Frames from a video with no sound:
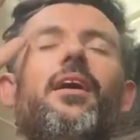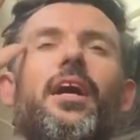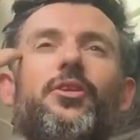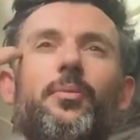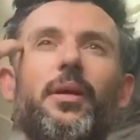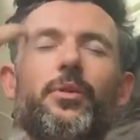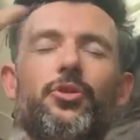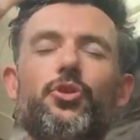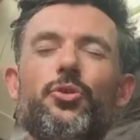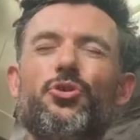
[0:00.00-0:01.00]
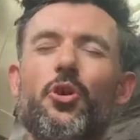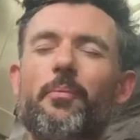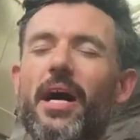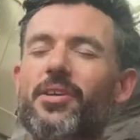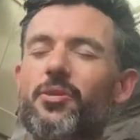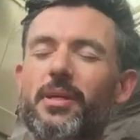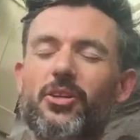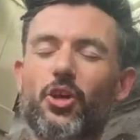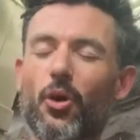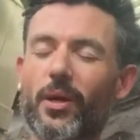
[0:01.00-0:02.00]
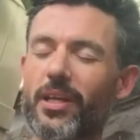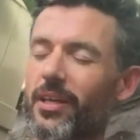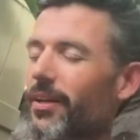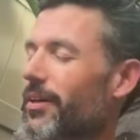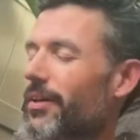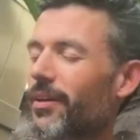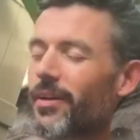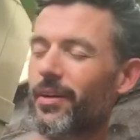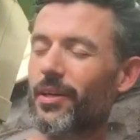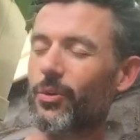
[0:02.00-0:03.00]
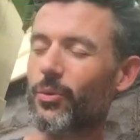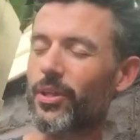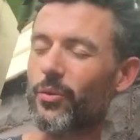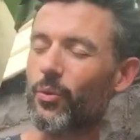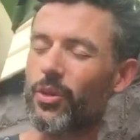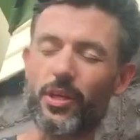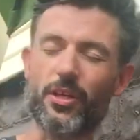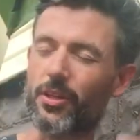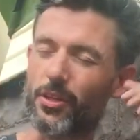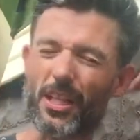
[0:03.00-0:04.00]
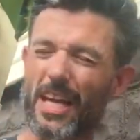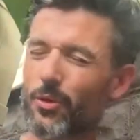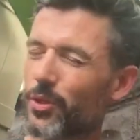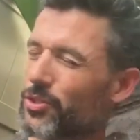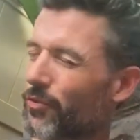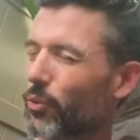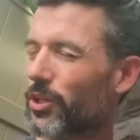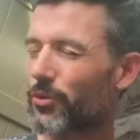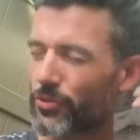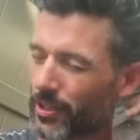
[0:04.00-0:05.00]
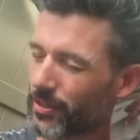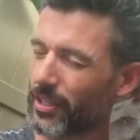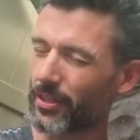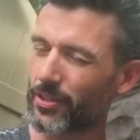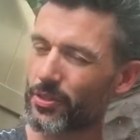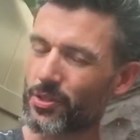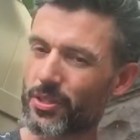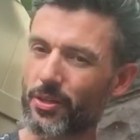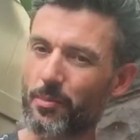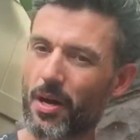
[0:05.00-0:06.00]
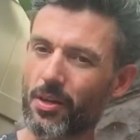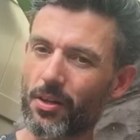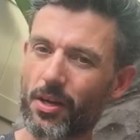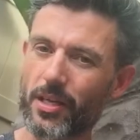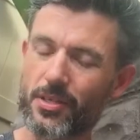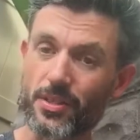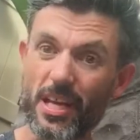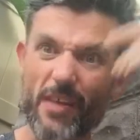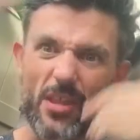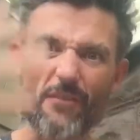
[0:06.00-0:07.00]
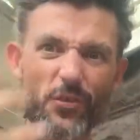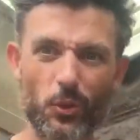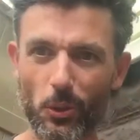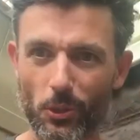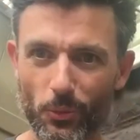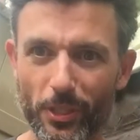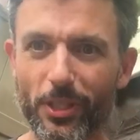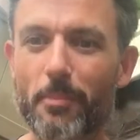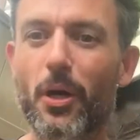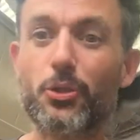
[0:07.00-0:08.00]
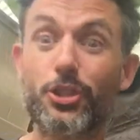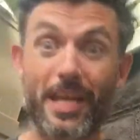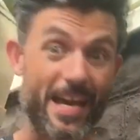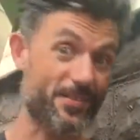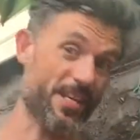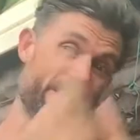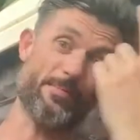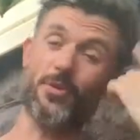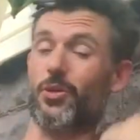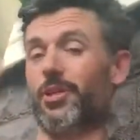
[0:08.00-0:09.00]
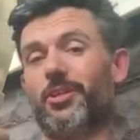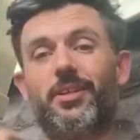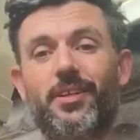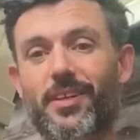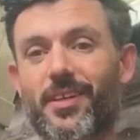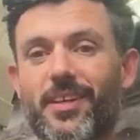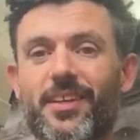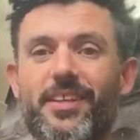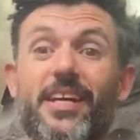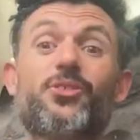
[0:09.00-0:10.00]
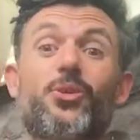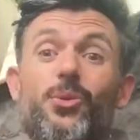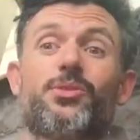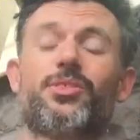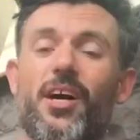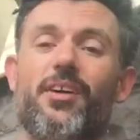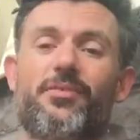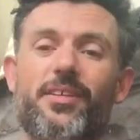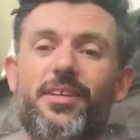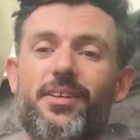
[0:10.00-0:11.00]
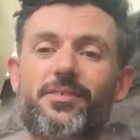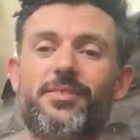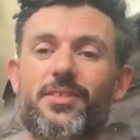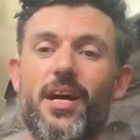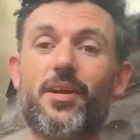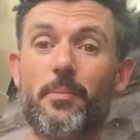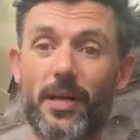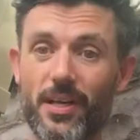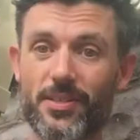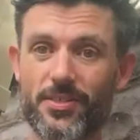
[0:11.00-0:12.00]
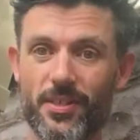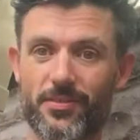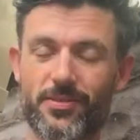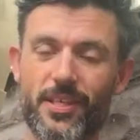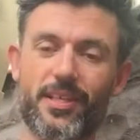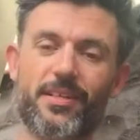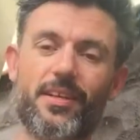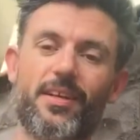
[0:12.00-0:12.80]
and to be able to choose your mind to be going here with the language of what you think the character's inner monologue is, and have that fuel a real emotion as him or her. That's cool stuff, that's out-of-body stuff, right?